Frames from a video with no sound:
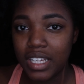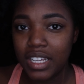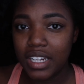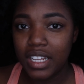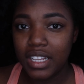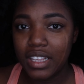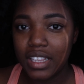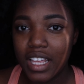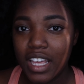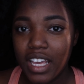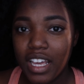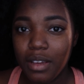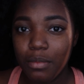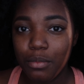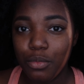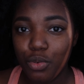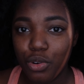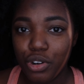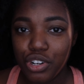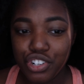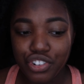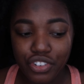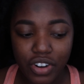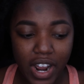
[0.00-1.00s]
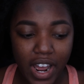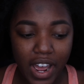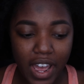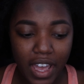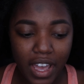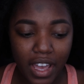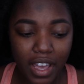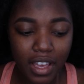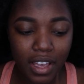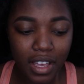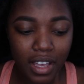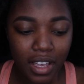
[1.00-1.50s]
anything more
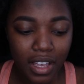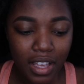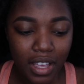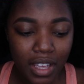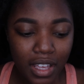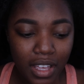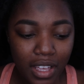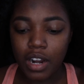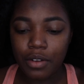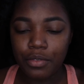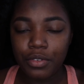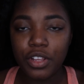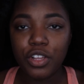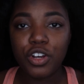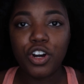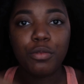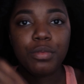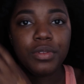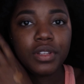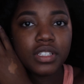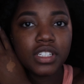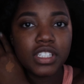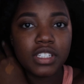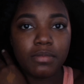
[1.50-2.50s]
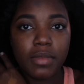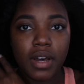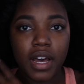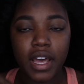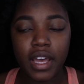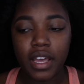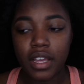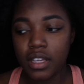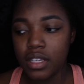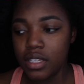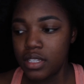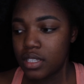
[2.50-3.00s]
drying. I'm really hoping this is
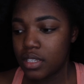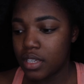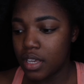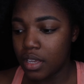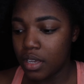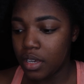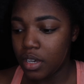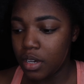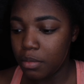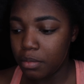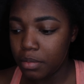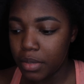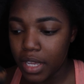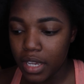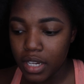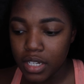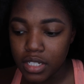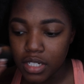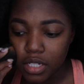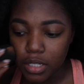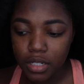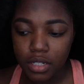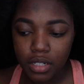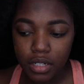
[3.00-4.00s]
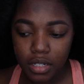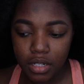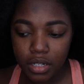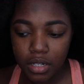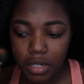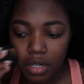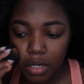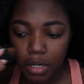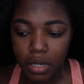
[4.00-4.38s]
my skin complexion.